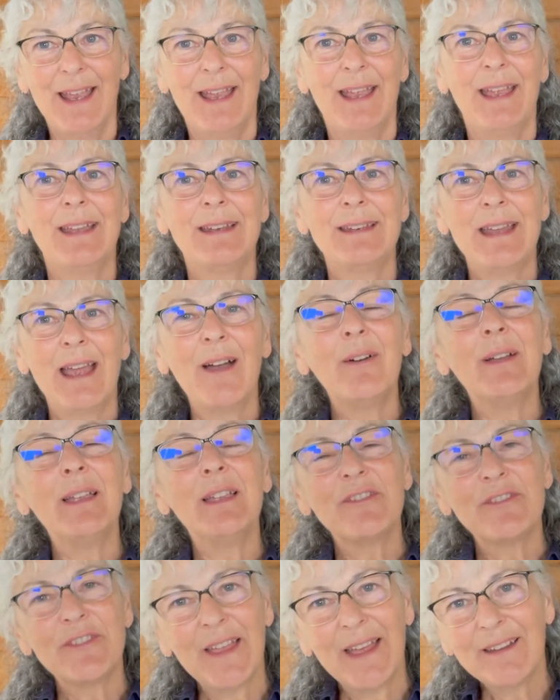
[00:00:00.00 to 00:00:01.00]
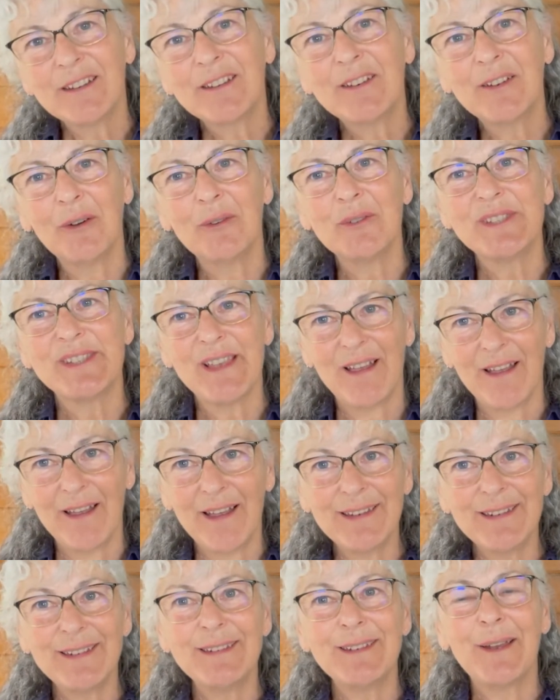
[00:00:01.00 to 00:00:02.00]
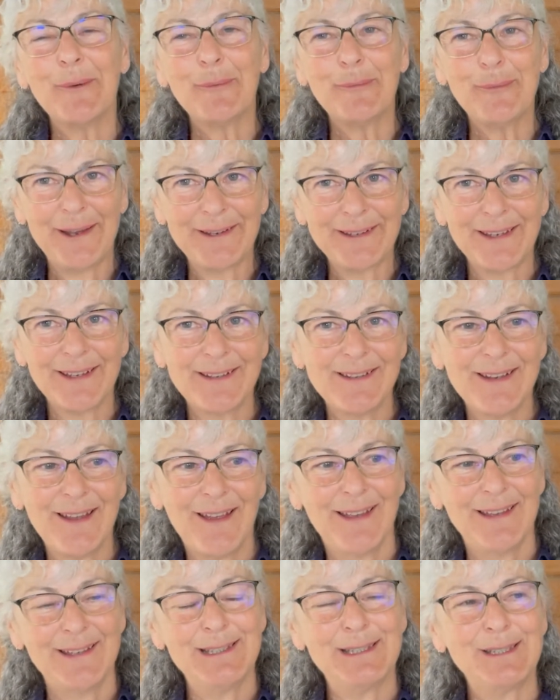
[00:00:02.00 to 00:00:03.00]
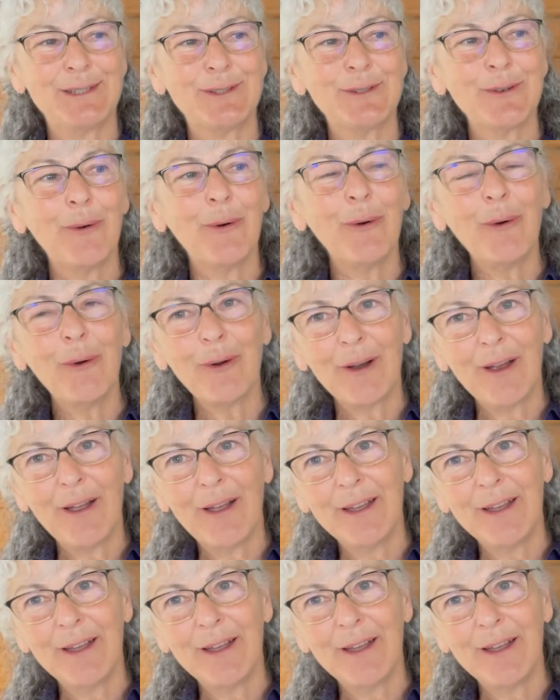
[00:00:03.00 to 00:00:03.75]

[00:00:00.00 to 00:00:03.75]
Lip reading: And now if that goes unrecognized or